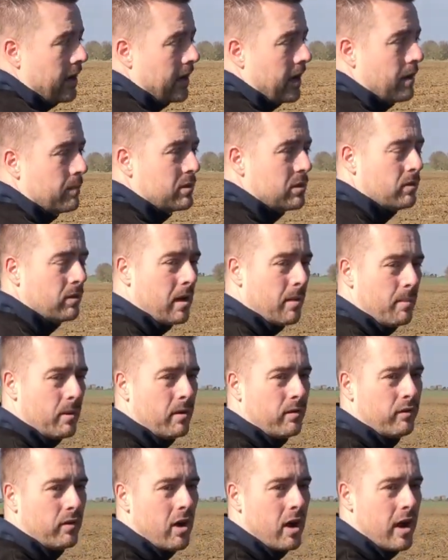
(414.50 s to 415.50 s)
okay? I'm still
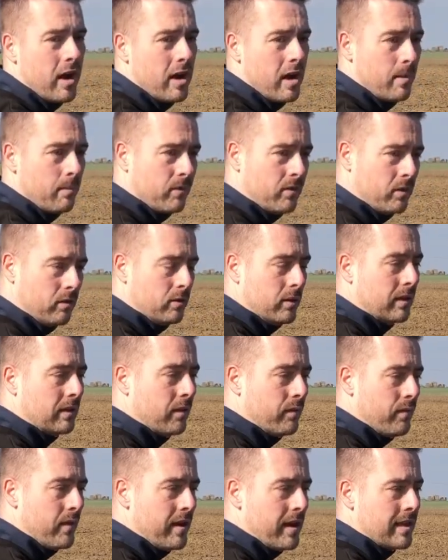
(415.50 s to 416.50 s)
coming offline, I'm still doing
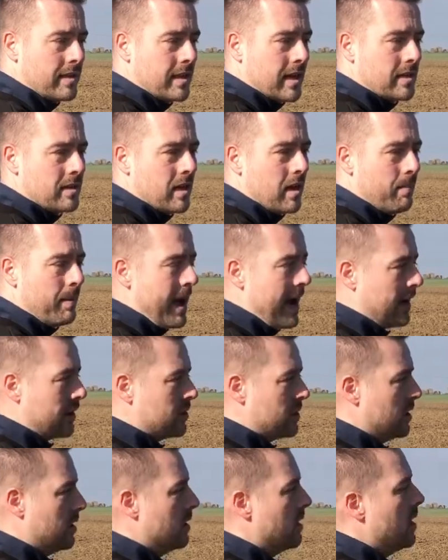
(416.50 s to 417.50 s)
the fendente type
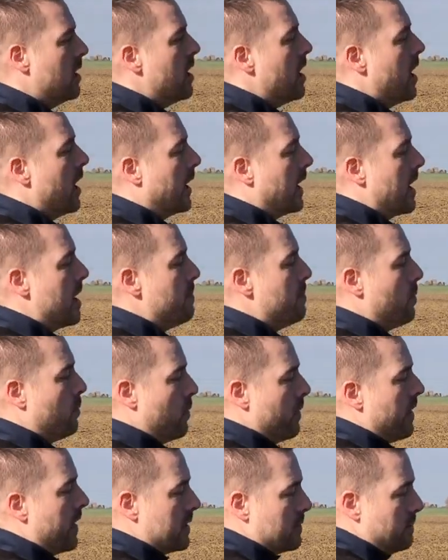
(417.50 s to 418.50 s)
action, okay? But
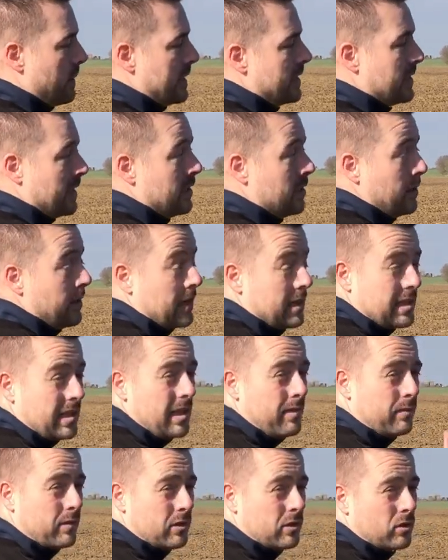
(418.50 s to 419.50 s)
what that's basically doing is
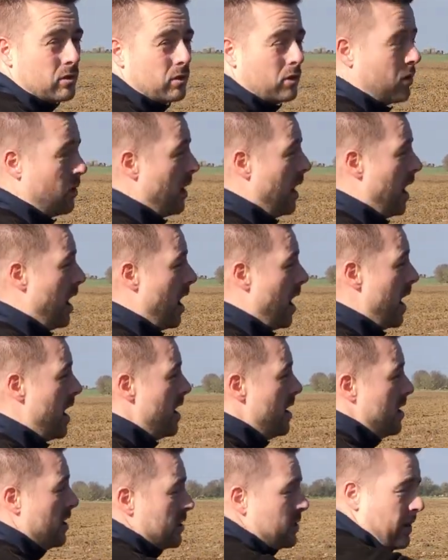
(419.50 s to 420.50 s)
leaving the sword quite high
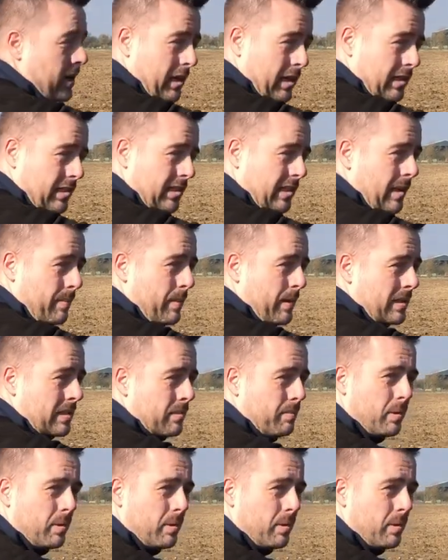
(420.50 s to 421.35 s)
so I can slip into